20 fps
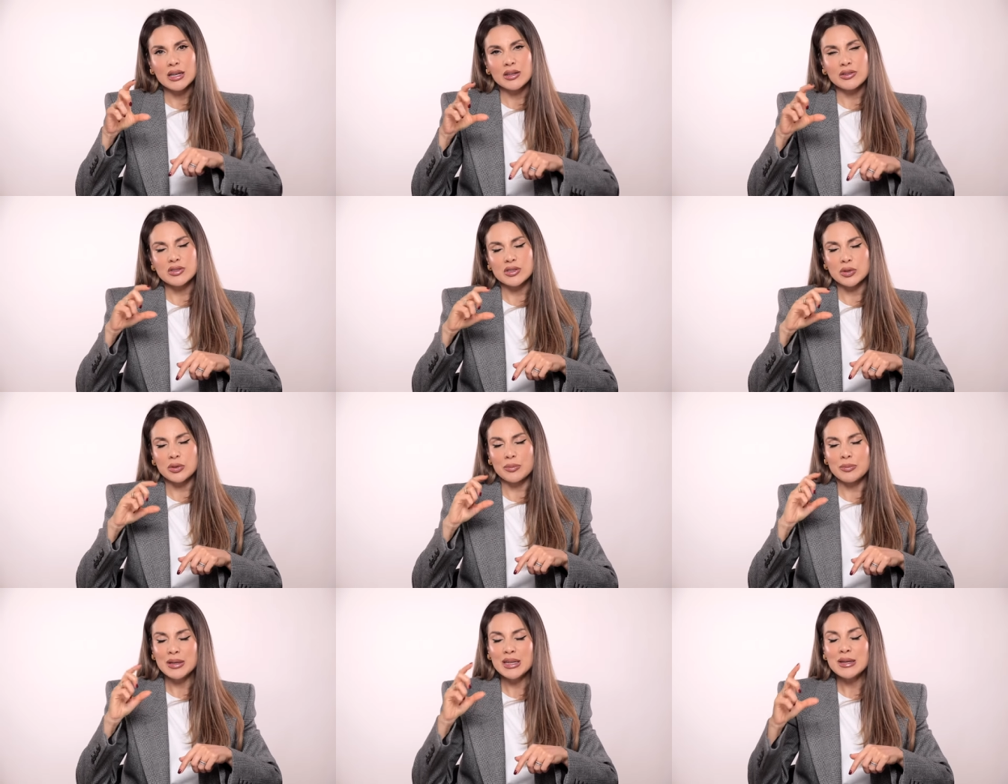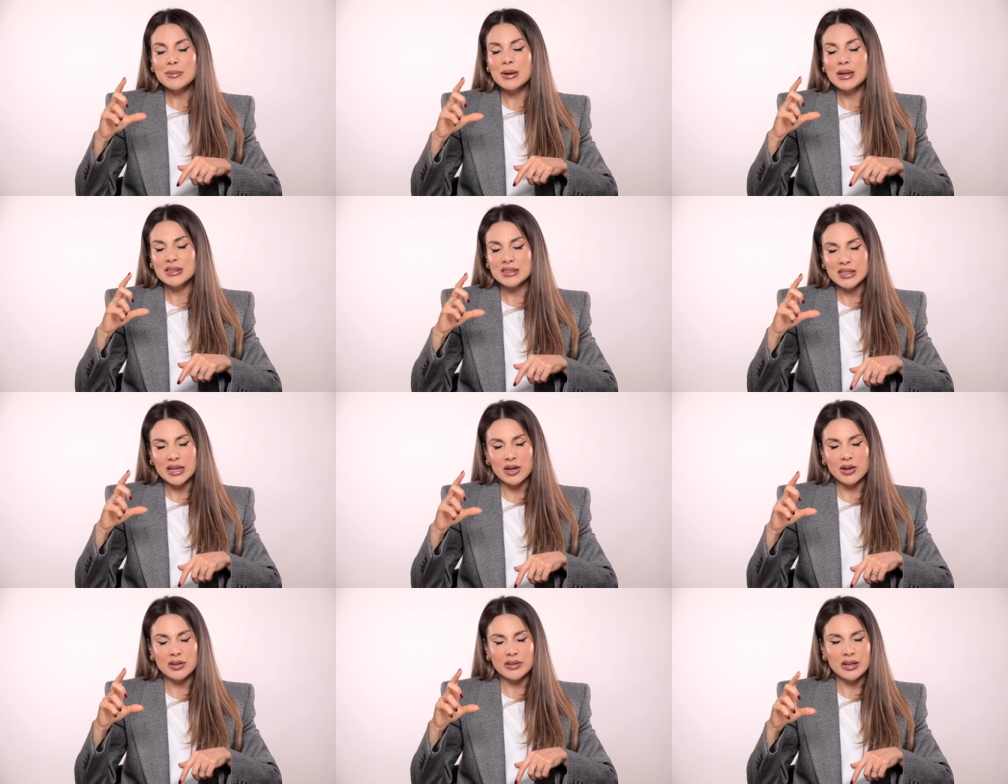So the mini
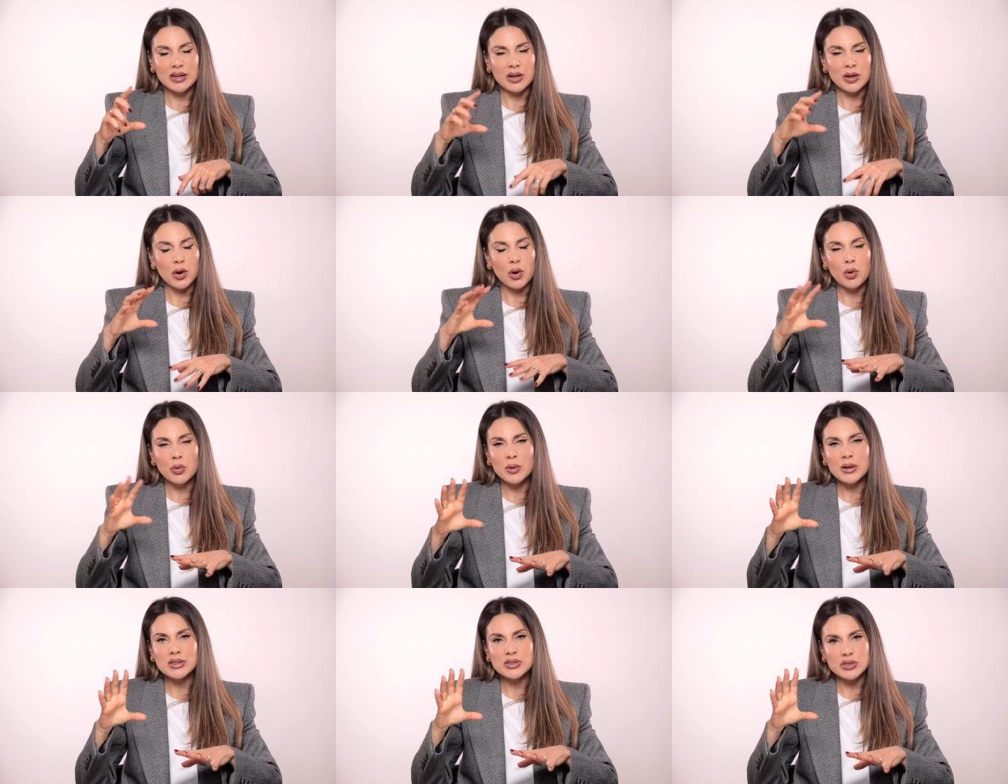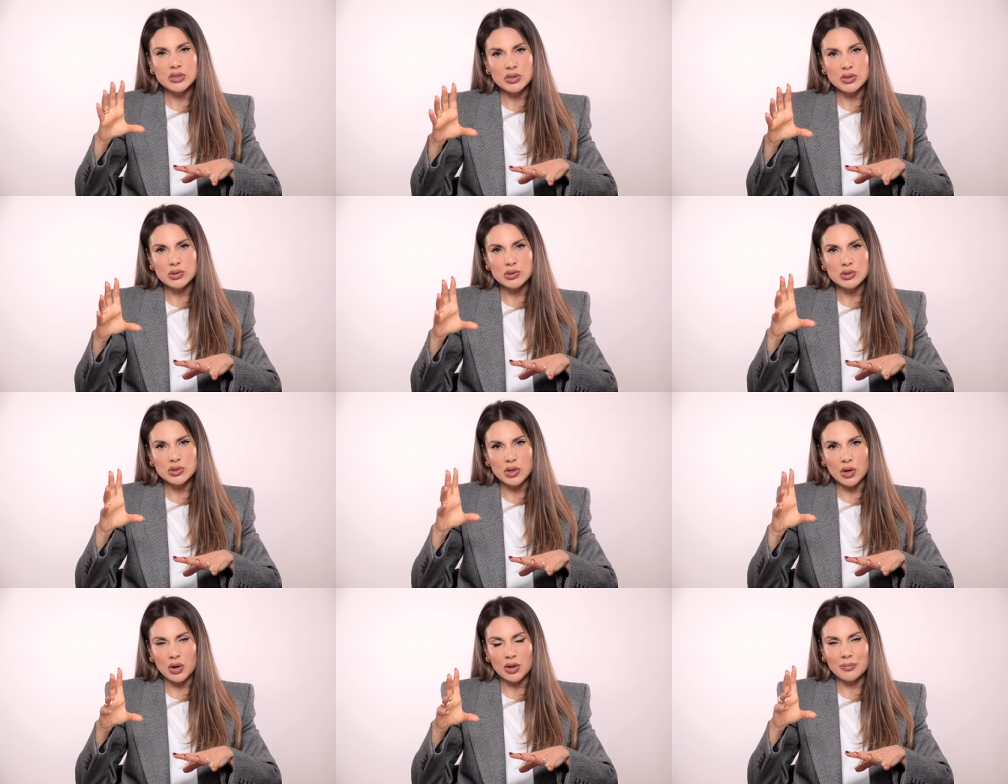mascara that I always
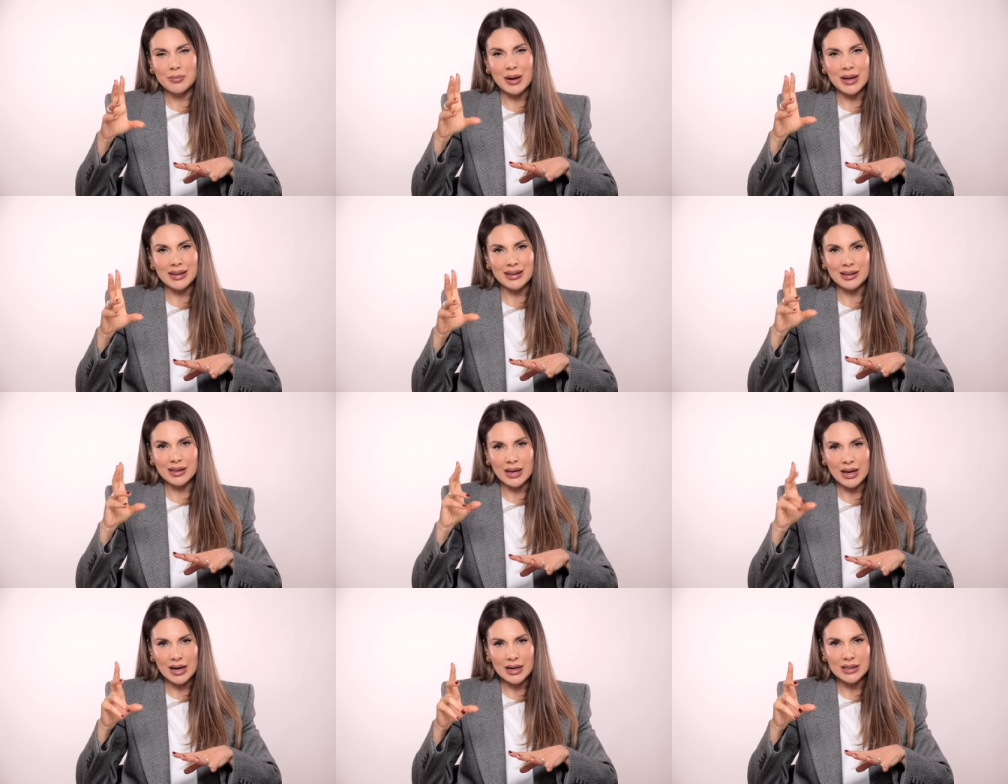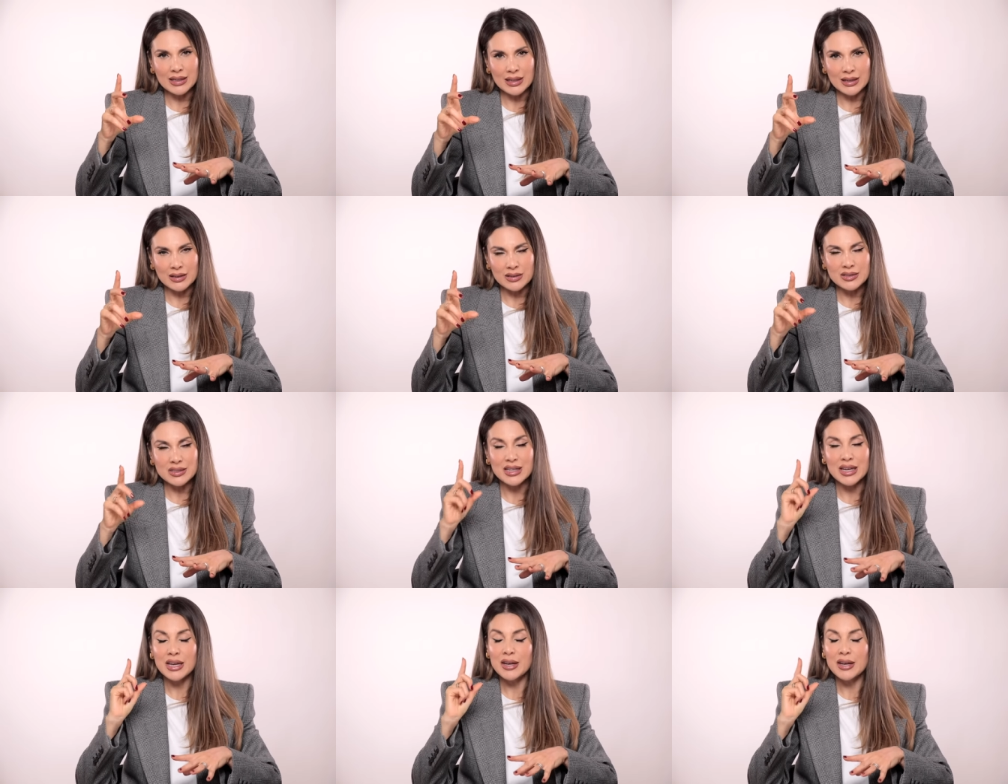use on my clients,